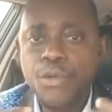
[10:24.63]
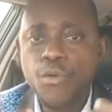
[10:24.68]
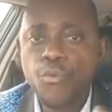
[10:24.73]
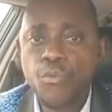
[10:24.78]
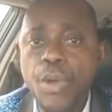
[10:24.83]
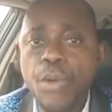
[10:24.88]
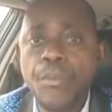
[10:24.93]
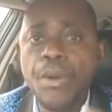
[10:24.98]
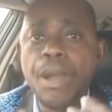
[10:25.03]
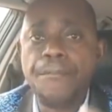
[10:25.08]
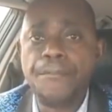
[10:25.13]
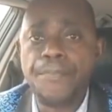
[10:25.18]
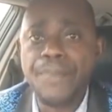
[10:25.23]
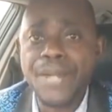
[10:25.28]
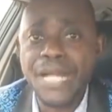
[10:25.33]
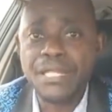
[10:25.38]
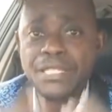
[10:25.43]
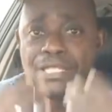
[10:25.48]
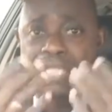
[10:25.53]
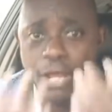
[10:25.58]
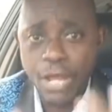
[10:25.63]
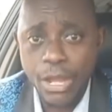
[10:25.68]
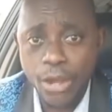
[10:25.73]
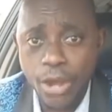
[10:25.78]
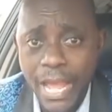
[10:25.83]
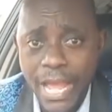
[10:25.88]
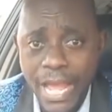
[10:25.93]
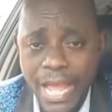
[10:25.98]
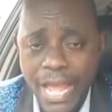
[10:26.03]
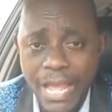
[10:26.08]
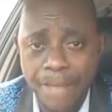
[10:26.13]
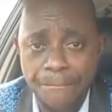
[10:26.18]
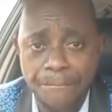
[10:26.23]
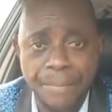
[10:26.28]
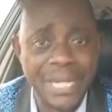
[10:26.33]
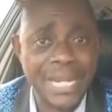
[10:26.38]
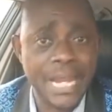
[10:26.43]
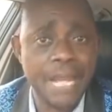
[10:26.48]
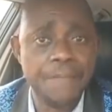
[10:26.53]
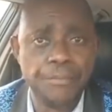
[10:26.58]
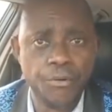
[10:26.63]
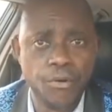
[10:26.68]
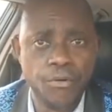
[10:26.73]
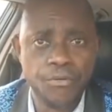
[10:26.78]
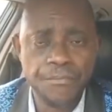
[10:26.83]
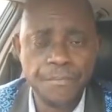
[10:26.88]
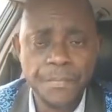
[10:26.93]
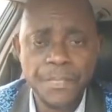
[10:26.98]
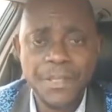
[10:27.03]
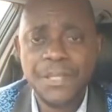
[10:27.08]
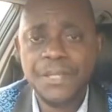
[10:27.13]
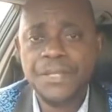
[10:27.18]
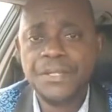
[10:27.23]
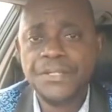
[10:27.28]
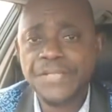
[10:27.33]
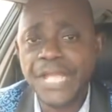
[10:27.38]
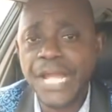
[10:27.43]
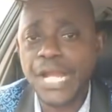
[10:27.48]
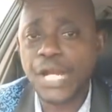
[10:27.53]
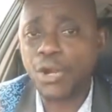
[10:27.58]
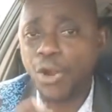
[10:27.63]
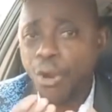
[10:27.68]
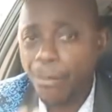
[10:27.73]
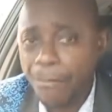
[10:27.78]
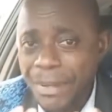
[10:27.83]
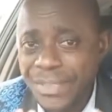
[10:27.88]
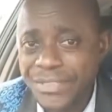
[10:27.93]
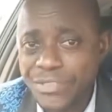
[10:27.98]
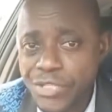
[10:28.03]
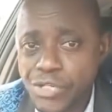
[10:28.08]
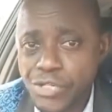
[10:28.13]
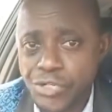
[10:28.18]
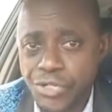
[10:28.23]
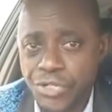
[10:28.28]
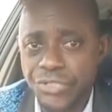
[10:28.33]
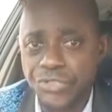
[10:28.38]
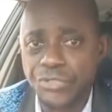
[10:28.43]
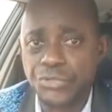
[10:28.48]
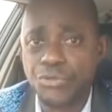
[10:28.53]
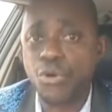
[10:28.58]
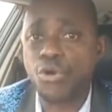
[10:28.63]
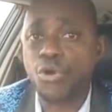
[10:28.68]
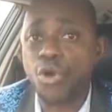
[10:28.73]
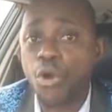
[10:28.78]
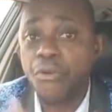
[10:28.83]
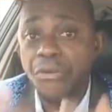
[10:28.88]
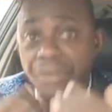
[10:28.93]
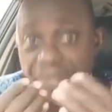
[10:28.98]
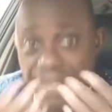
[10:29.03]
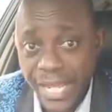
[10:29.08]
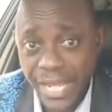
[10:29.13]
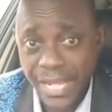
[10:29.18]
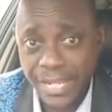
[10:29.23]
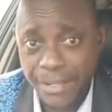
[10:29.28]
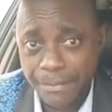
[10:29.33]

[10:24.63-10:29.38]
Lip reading: We want plant pineapple. The competition go come day.